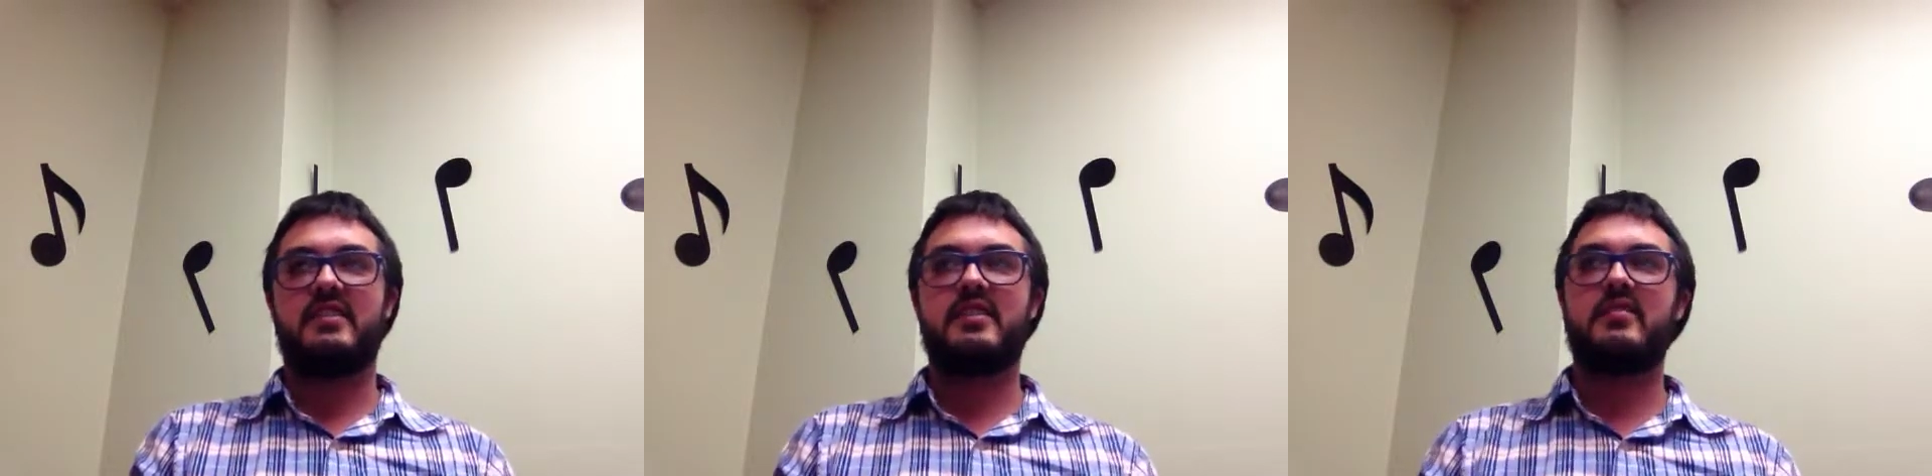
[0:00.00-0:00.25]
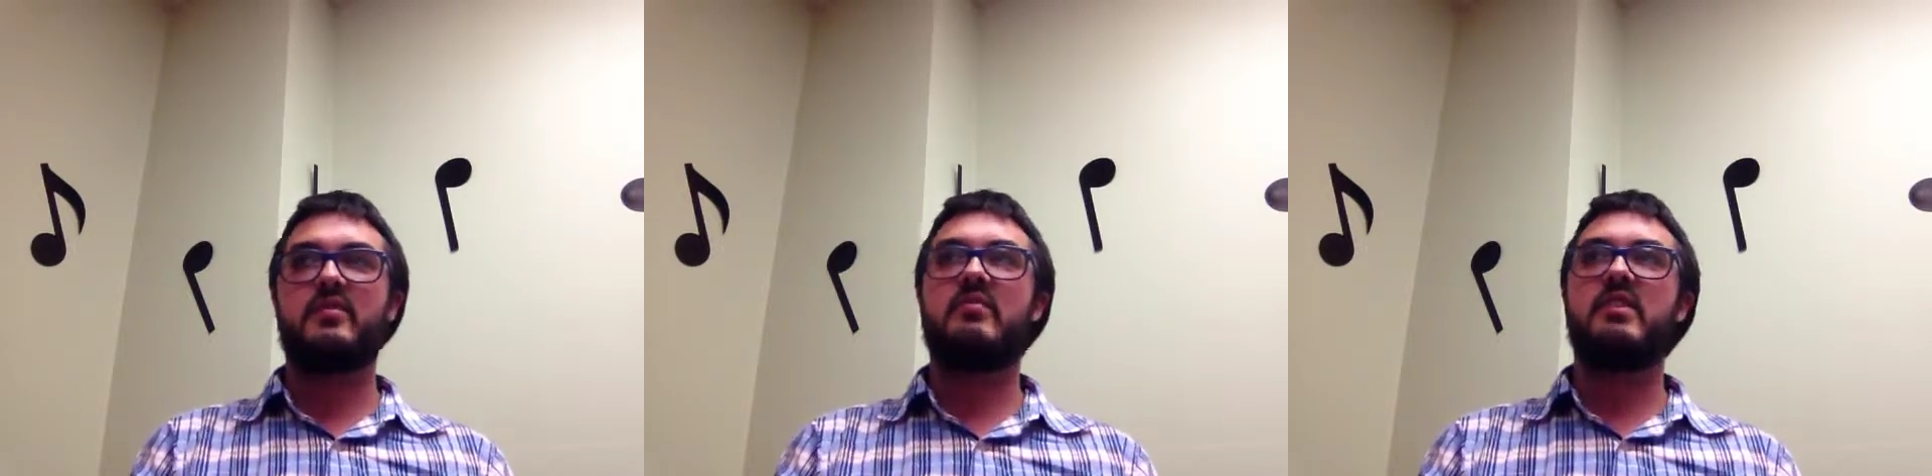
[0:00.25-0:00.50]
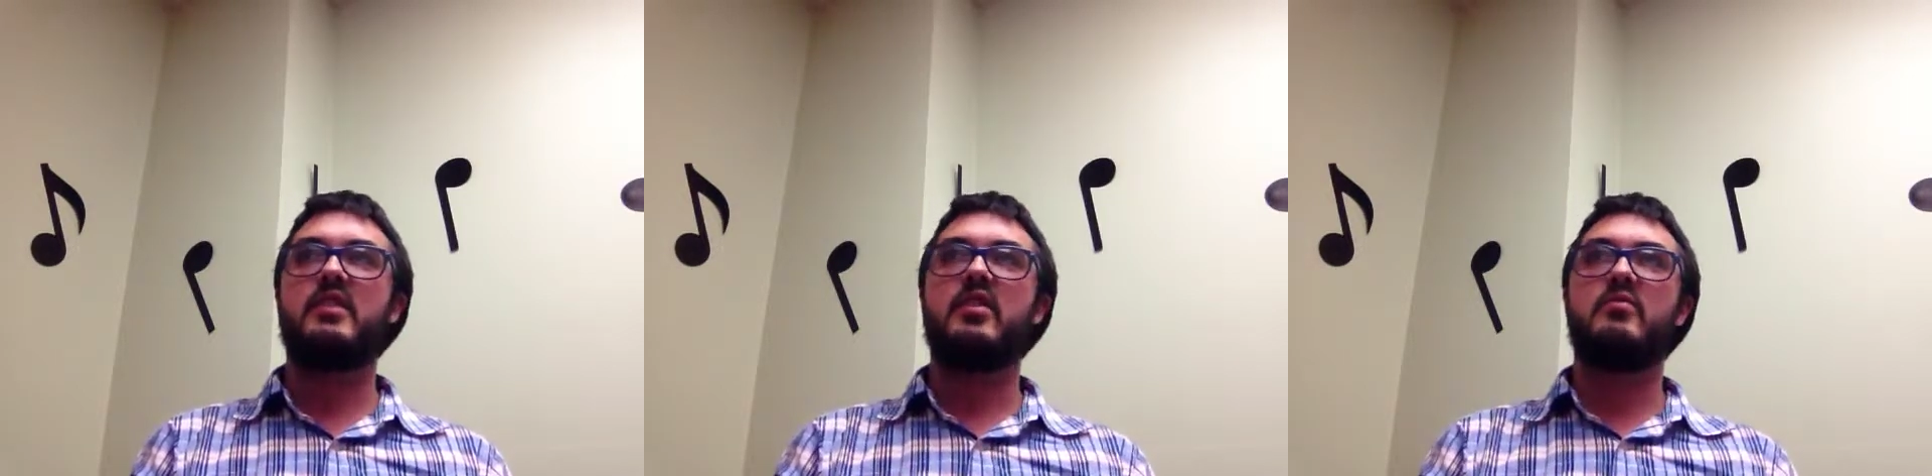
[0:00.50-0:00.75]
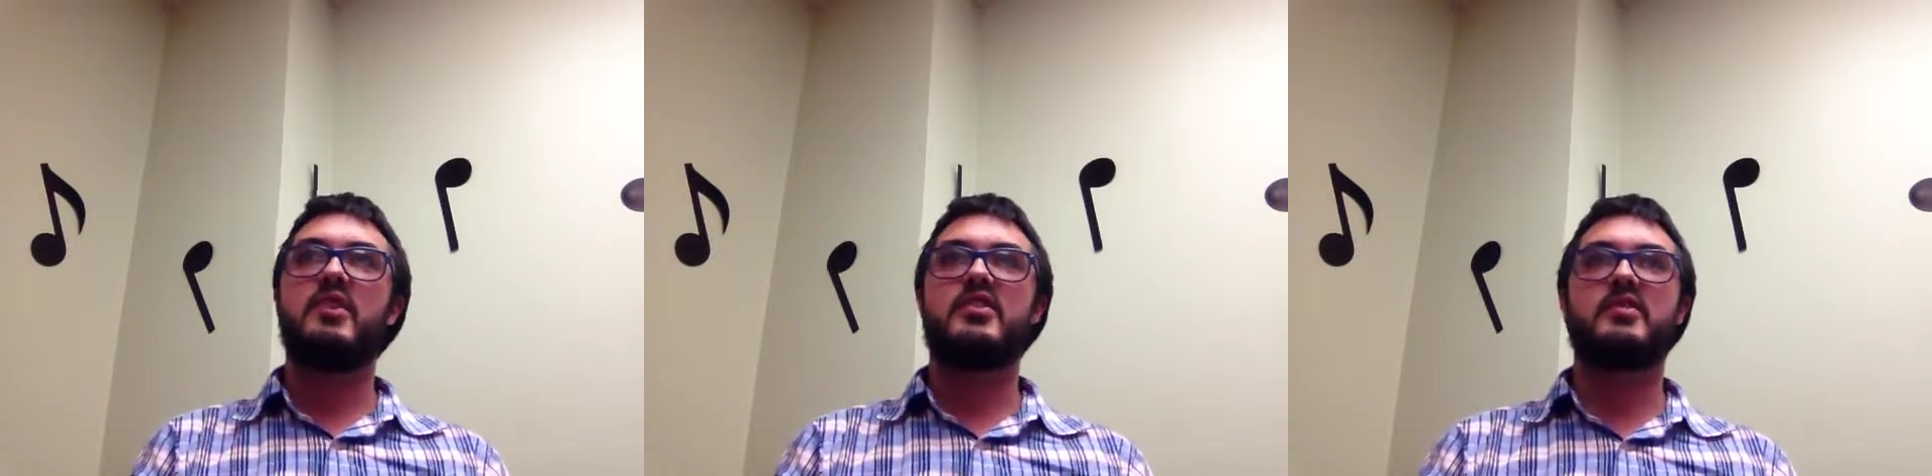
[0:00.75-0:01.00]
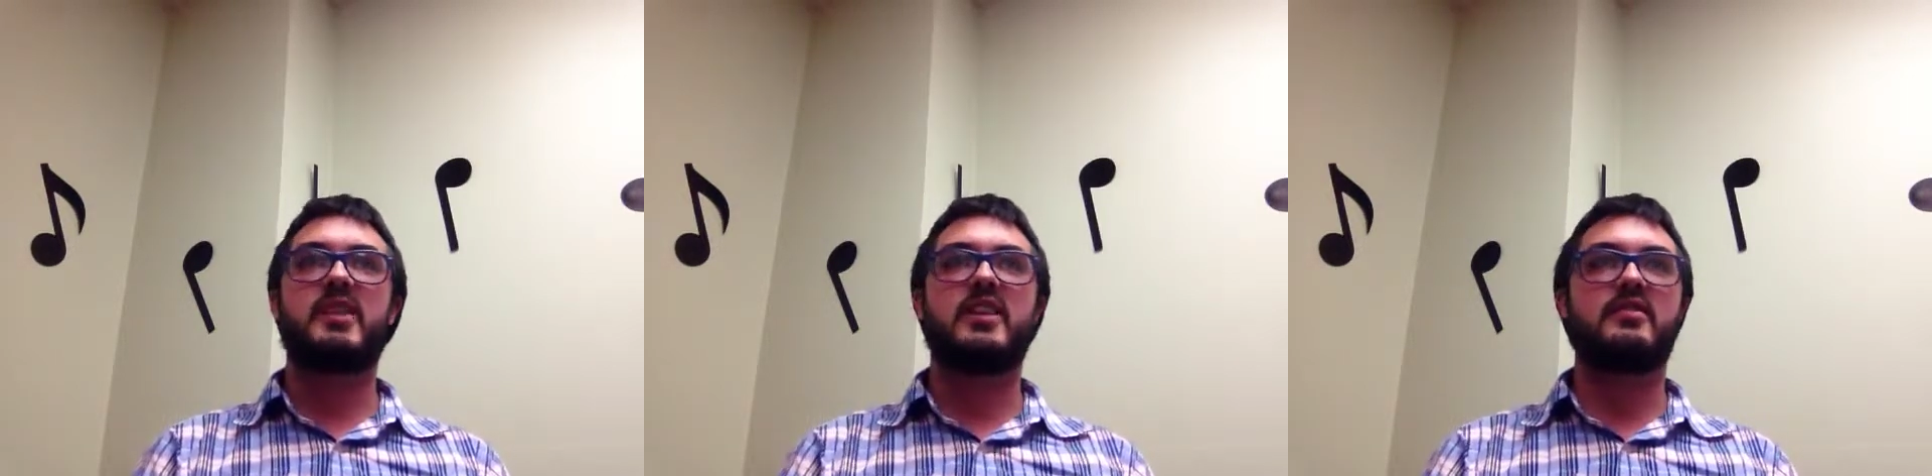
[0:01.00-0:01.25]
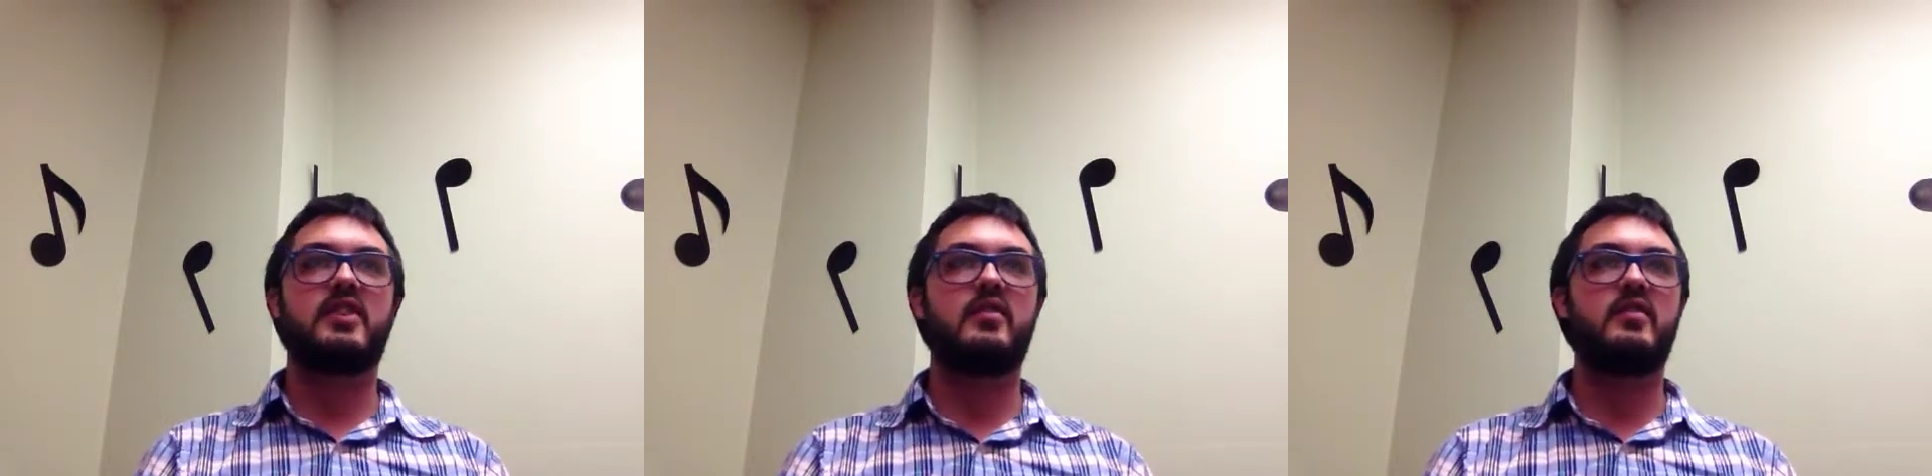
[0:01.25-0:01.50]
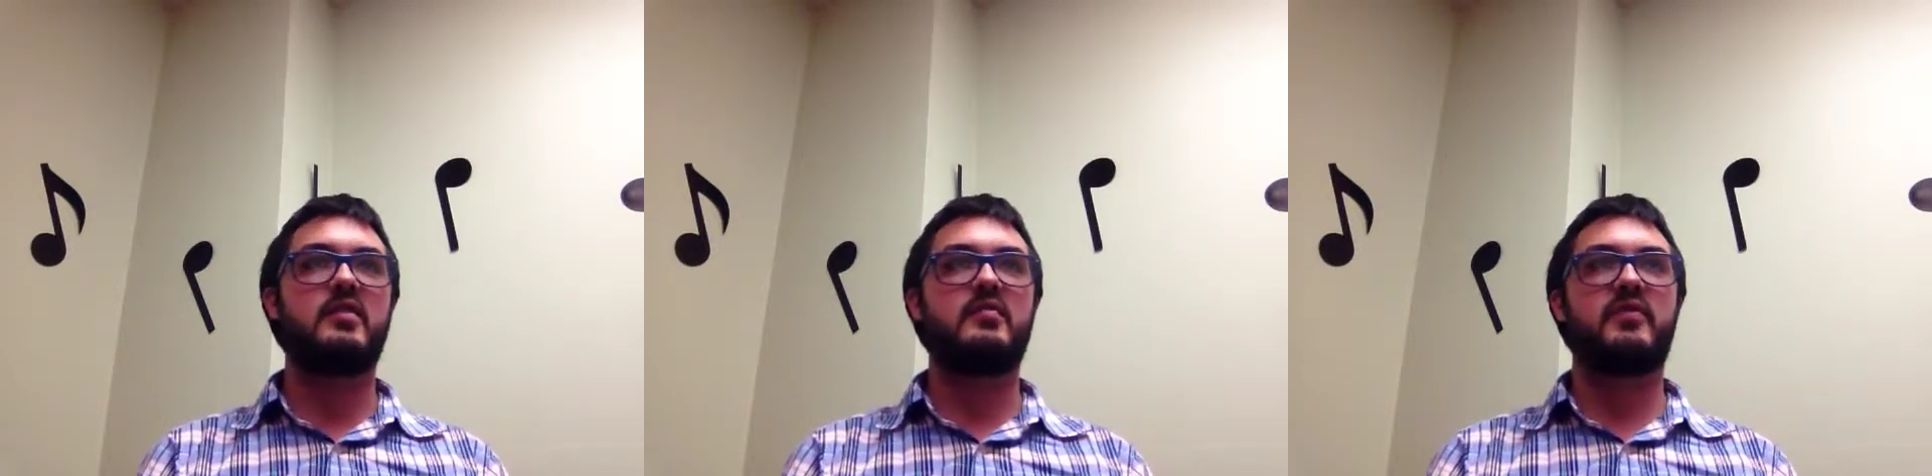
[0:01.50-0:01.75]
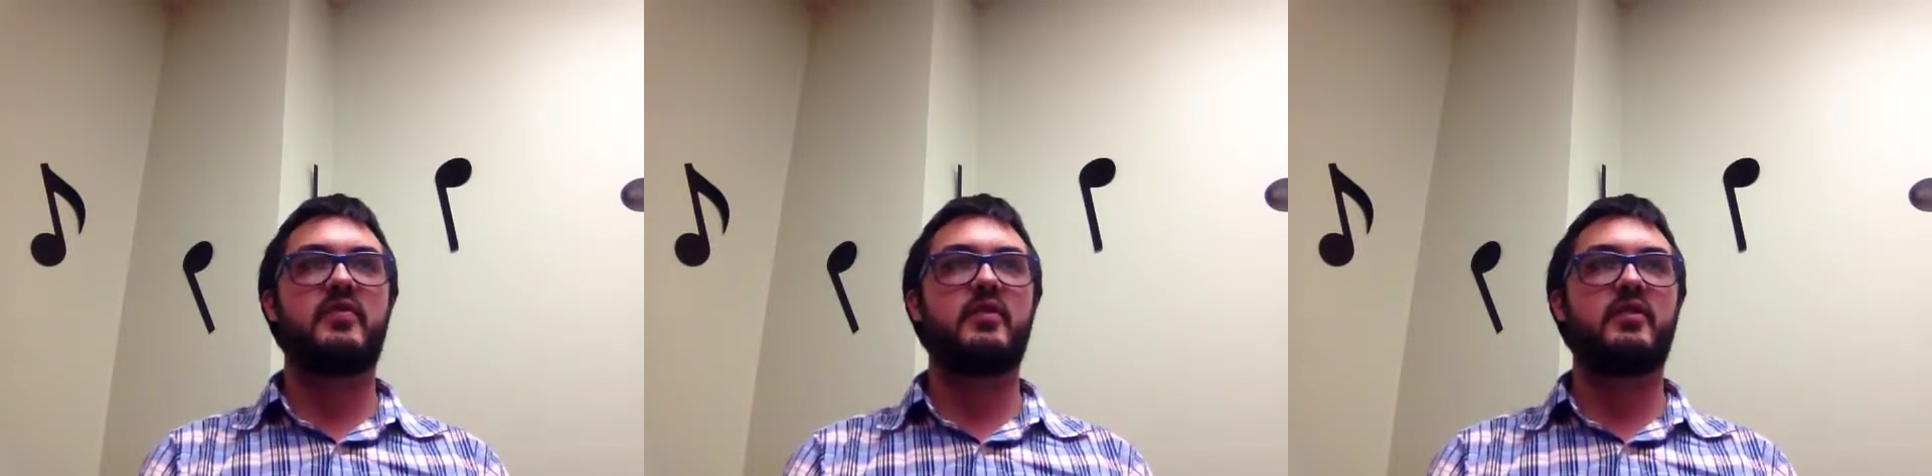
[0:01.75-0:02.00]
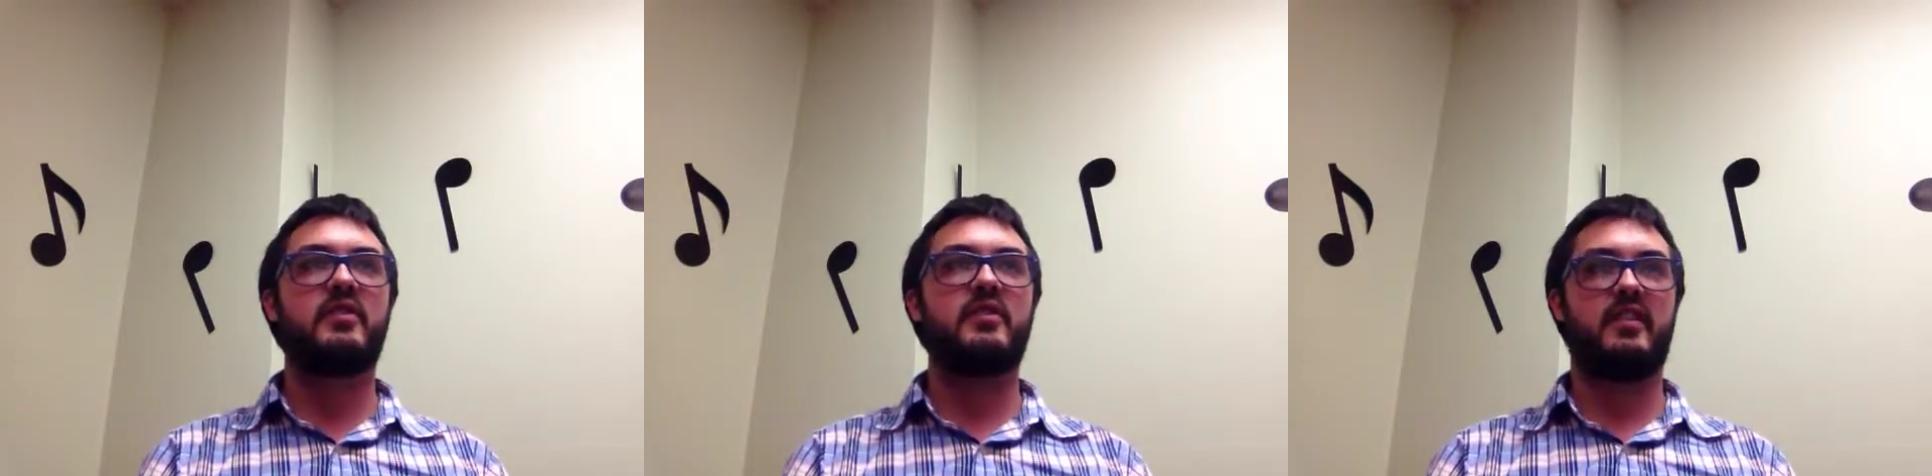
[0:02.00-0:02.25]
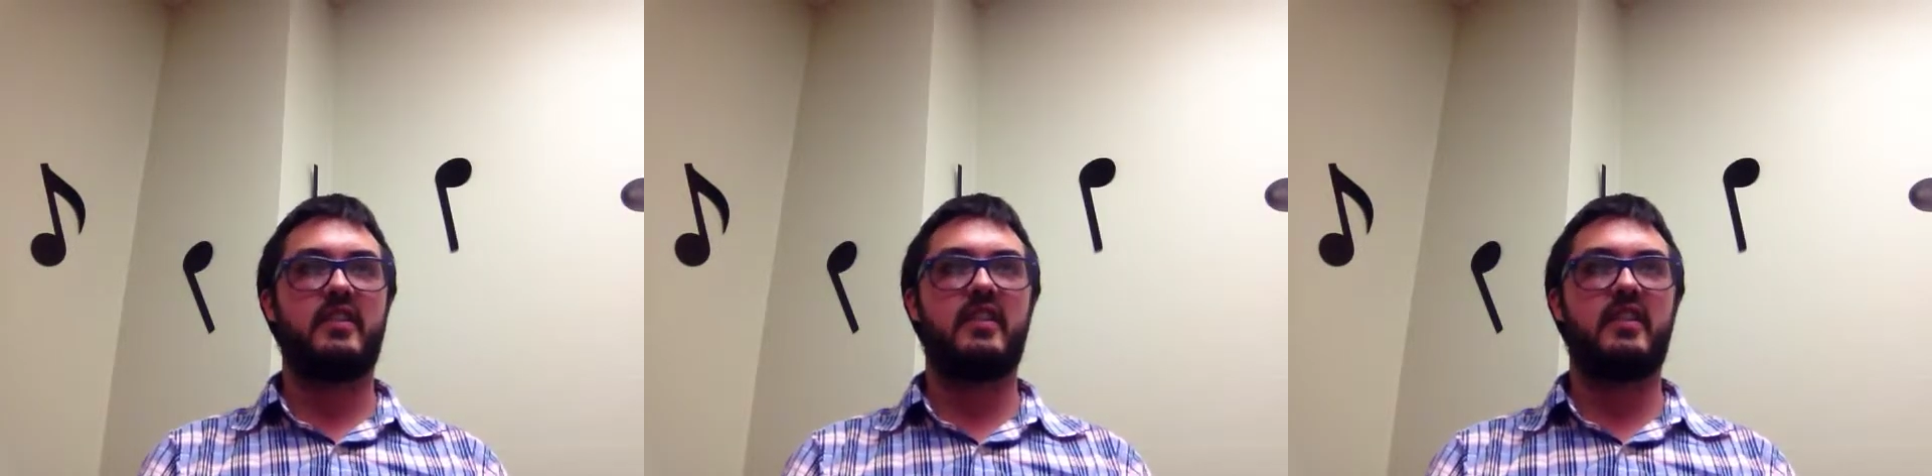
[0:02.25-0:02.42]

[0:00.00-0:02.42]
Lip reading: didn't really know much about toning before,